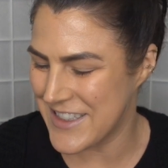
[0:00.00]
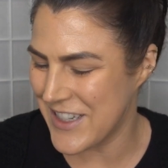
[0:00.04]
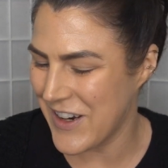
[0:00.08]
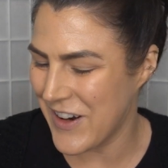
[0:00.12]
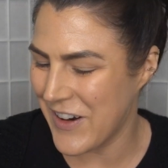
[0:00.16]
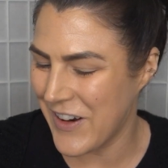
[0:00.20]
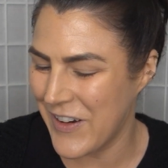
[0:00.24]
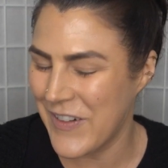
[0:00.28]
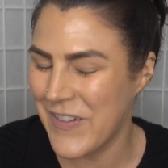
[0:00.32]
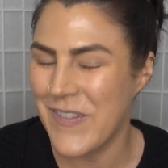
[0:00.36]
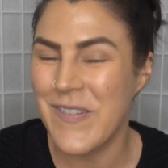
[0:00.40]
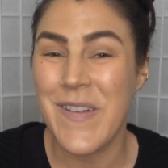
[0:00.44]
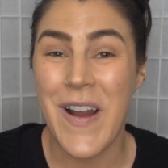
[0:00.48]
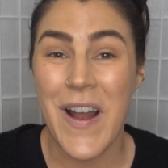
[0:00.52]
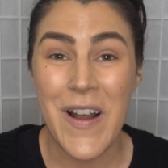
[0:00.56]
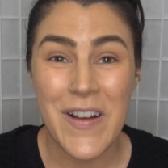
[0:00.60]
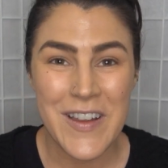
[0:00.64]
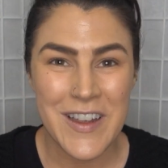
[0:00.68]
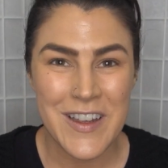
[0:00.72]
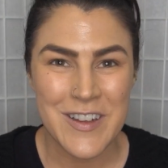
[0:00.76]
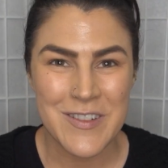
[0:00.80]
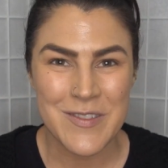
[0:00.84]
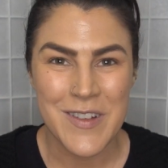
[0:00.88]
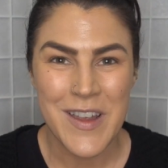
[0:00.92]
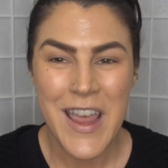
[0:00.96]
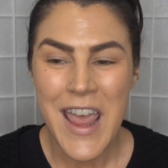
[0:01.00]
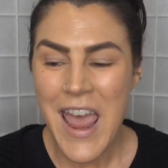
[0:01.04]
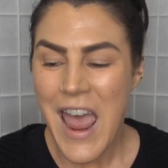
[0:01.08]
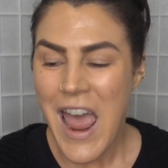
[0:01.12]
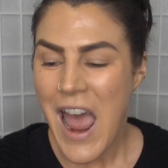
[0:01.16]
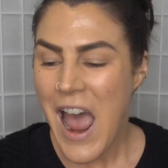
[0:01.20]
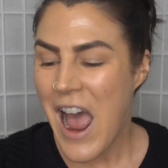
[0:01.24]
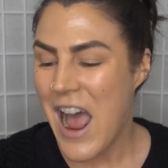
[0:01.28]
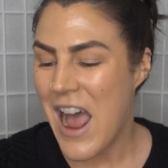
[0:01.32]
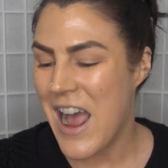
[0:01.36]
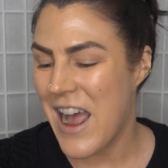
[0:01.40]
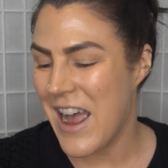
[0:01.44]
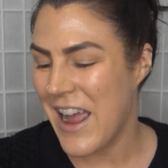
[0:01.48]
so welcome.
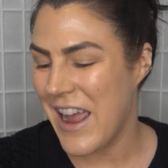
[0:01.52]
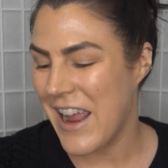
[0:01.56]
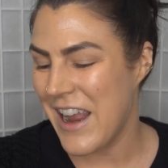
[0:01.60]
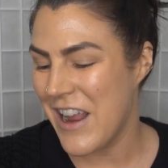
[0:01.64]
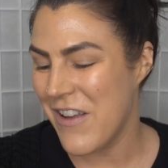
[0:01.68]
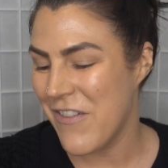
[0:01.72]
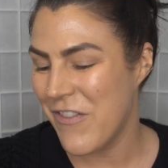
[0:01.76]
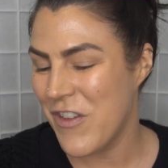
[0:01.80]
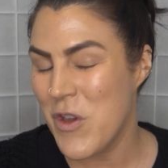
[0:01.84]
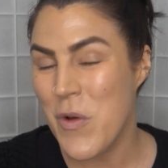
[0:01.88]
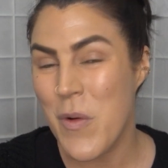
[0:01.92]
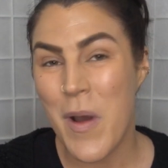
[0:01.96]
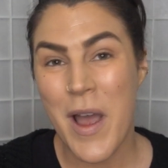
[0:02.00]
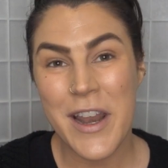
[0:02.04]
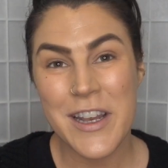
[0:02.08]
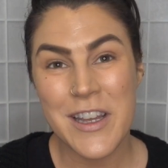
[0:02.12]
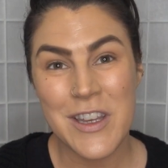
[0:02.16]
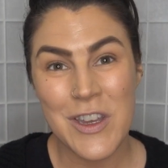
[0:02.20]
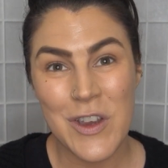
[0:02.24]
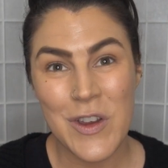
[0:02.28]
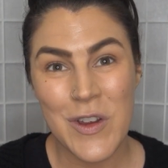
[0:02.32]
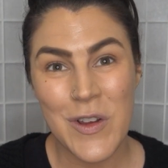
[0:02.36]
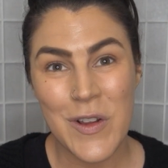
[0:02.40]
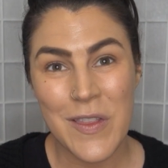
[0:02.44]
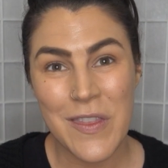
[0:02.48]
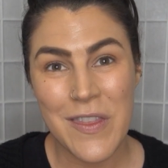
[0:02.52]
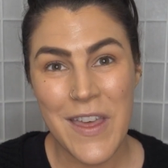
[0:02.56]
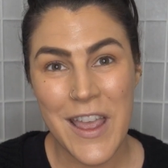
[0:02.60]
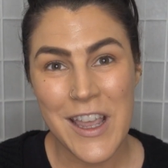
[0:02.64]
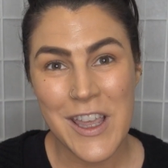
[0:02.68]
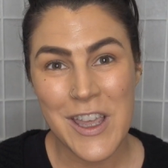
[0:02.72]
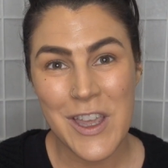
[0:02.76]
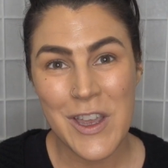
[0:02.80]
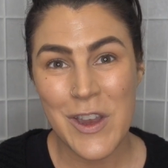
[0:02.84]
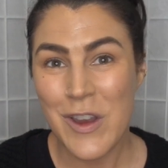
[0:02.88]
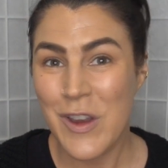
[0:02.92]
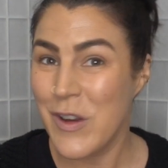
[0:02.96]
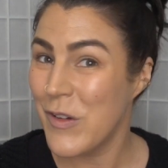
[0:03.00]
Uh, if you are new,
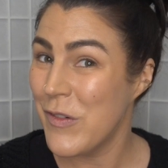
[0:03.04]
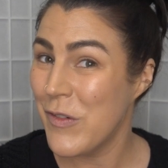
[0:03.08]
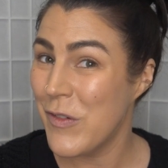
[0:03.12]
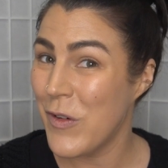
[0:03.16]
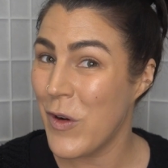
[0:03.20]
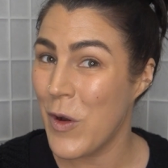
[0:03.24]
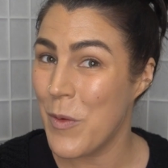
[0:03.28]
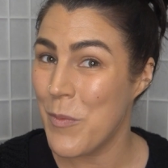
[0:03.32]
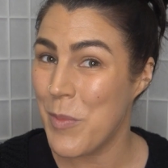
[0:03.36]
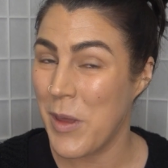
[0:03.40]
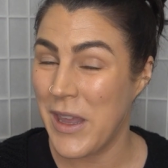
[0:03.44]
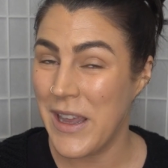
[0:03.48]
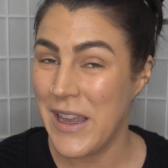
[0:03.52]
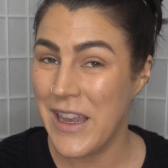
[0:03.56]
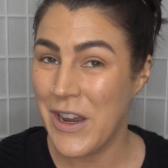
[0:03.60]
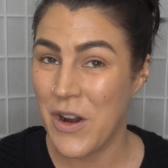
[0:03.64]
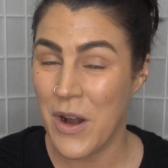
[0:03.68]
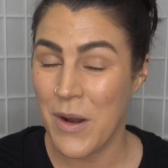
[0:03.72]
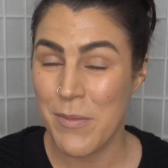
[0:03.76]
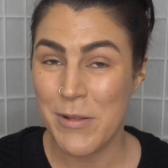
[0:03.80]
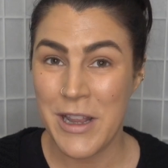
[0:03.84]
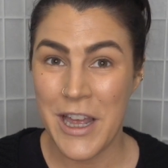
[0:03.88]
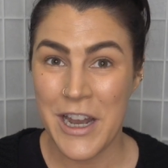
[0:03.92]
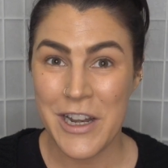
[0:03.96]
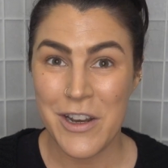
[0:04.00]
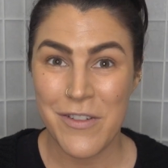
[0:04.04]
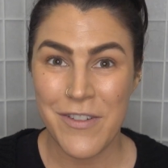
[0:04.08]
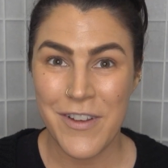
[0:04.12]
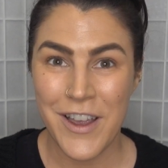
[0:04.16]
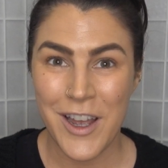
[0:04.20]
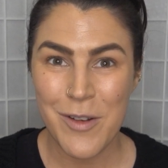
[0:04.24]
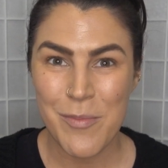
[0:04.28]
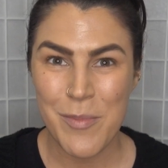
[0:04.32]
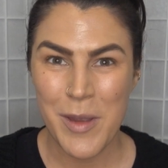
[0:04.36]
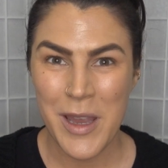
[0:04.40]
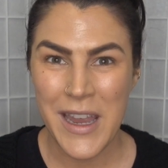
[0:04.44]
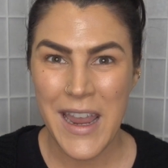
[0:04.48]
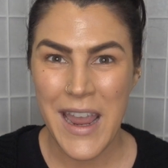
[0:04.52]
thank you for being here. I'm glad you
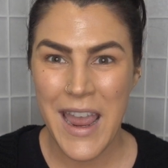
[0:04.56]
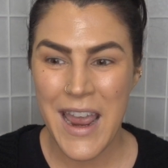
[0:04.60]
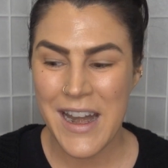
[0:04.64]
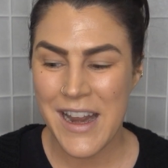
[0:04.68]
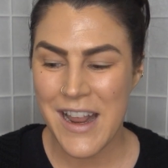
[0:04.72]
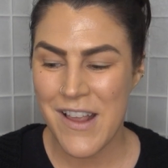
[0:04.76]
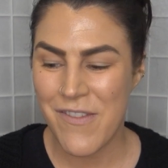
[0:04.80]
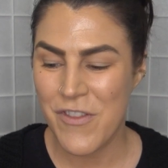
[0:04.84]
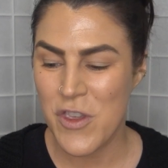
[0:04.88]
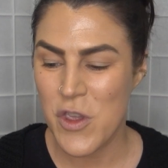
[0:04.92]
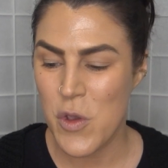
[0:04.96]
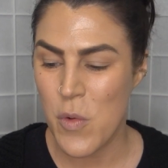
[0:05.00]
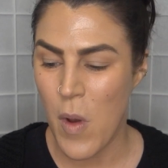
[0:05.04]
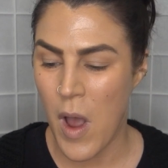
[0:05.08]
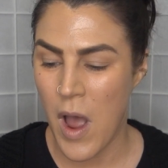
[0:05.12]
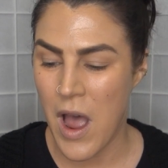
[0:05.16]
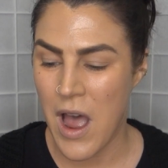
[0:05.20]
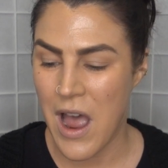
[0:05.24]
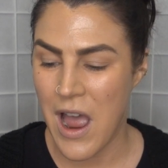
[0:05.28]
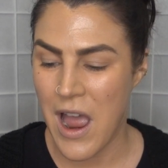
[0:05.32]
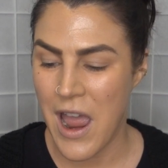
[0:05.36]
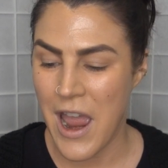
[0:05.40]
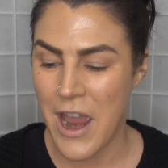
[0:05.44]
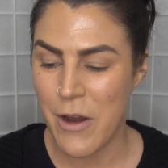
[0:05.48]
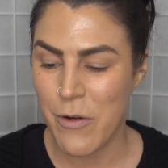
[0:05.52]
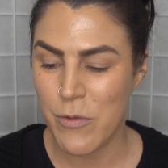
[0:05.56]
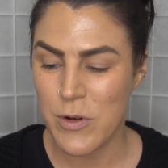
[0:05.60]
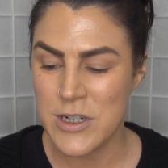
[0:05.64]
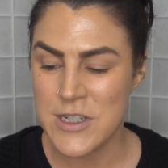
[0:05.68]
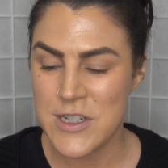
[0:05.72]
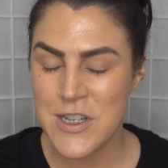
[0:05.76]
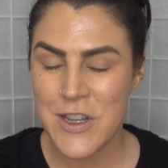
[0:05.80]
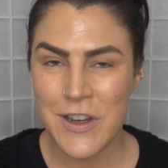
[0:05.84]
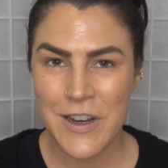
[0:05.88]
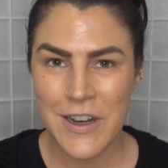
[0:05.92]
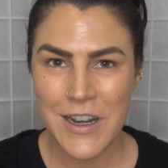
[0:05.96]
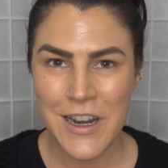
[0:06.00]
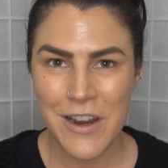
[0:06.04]
found me. And if you are a
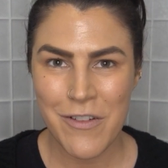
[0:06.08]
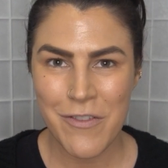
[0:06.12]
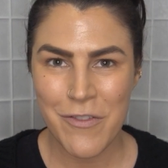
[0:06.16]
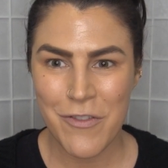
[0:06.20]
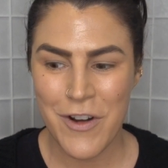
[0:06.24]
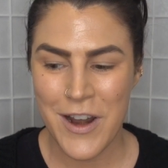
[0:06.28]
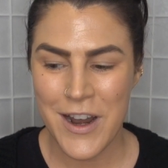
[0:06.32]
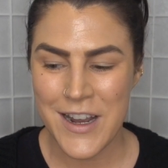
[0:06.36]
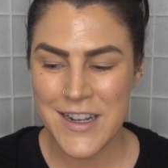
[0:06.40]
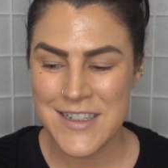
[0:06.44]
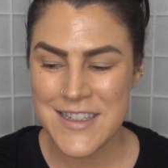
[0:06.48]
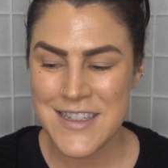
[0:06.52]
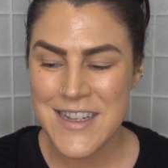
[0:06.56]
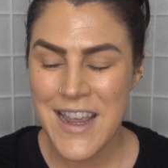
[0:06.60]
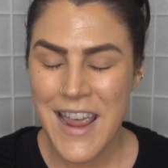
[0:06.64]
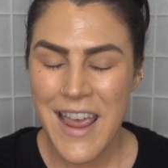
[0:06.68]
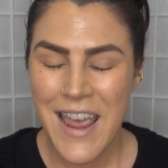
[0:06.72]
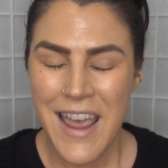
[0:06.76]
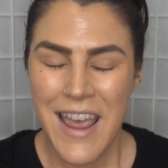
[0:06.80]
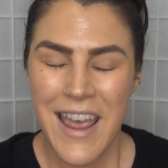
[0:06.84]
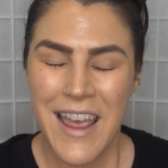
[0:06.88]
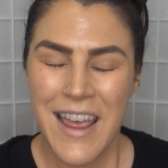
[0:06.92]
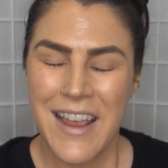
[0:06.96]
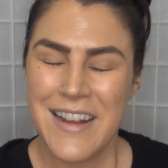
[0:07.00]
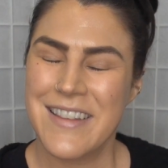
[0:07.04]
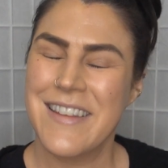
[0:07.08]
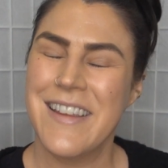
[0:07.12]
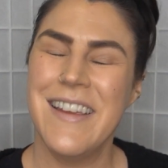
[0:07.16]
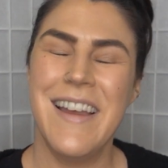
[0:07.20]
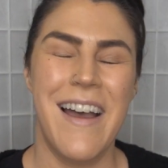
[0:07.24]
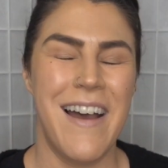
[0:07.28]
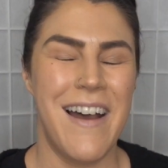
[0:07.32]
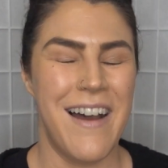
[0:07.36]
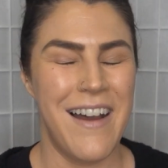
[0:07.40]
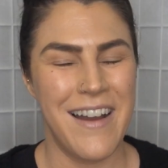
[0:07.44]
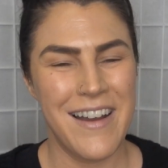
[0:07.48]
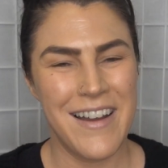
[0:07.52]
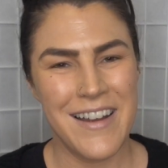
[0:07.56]
returning friend,
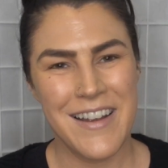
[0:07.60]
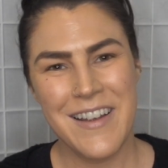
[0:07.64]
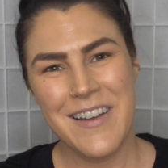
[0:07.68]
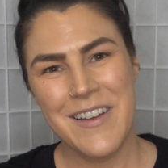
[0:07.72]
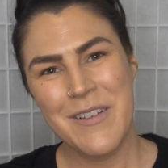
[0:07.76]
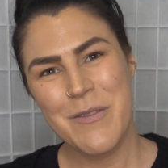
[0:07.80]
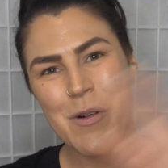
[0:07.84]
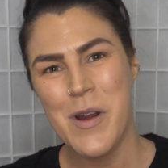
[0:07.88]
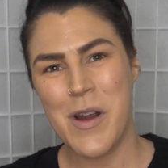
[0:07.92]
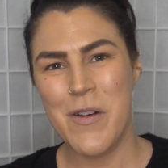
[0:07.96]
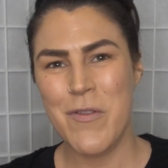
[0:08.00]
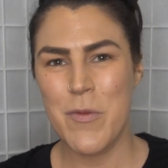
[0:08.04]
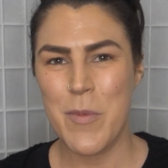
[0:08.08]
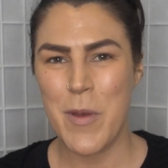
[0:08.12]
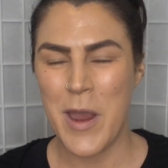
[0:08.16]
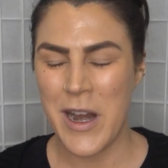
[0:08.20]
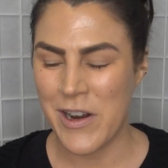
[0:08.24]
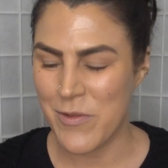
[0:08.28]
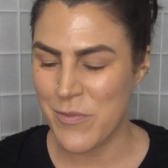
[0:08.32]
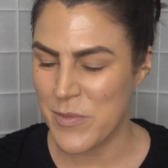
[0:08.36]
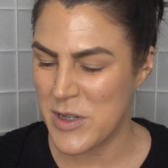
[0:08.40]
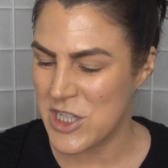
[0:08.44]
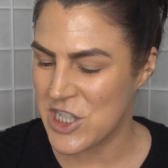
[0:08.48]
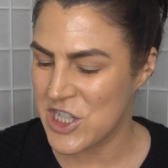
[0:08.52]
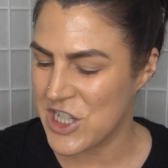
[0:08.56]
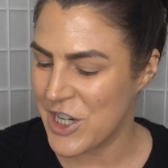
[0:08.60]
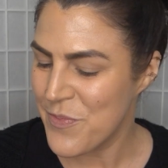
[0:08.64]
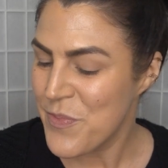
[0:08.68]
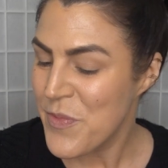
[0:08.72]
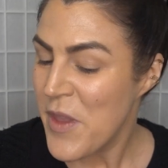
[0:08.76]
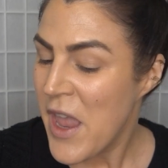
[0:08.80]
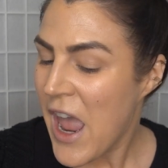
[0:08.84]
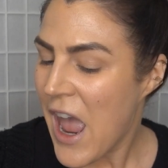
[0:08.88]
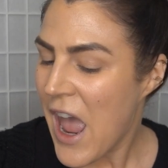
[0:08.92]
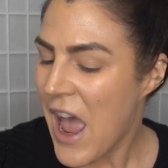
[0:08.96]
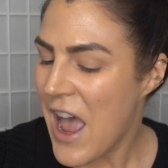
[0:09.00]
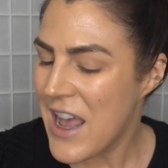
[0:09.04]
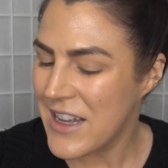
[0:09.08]
oh, where have you been? I've missed you.
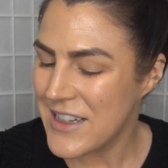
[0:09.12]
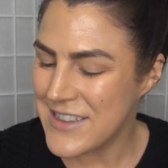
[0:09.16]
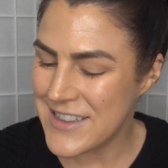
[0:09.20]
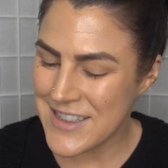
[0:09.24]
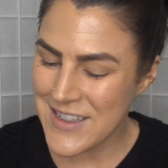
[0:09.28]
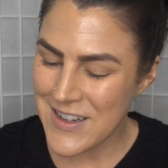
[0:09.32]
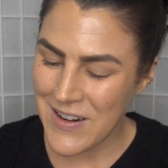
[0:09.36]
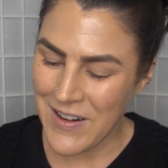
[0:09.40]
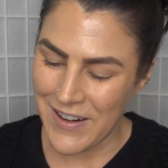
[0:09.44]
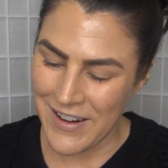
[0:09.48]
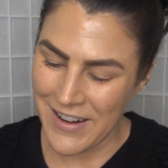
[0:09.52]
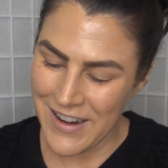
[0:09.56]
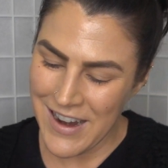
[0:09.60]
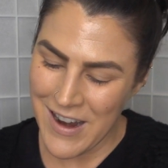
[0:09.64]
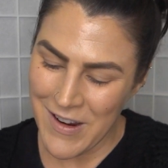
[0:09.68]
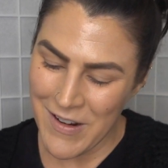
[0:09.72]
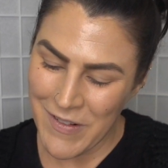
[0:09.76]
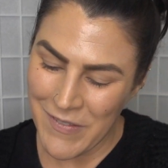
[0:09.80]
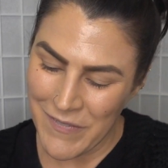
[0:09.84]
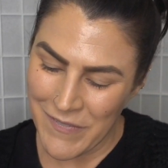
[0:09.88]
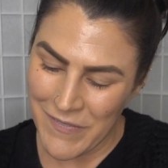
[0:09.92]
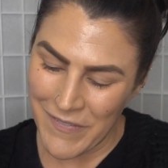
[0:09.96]
Uh, so